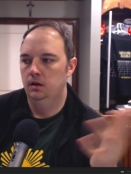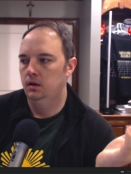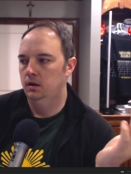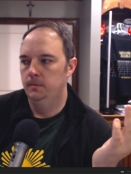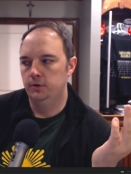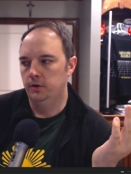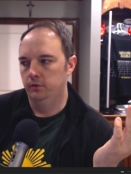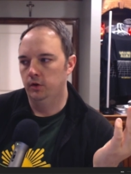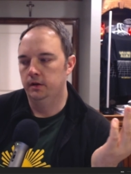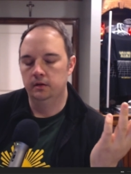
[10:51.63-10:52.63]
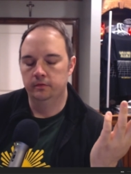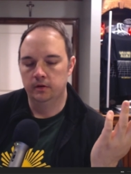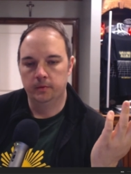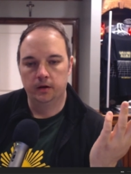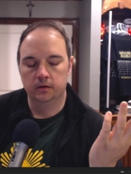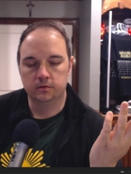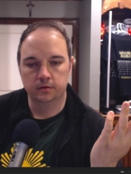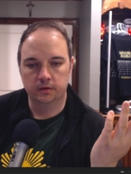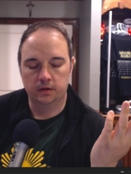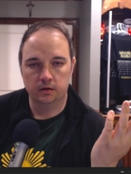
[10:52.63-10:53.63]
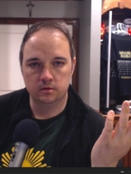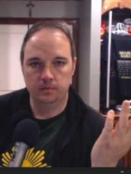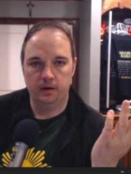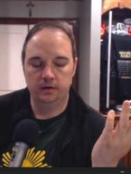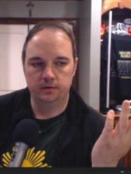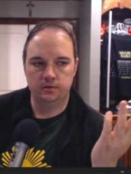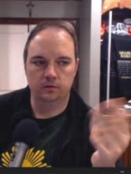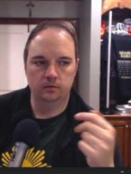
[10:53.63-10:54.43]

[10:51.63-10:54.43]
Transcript: but you have no idea if anybody else really cares about it. So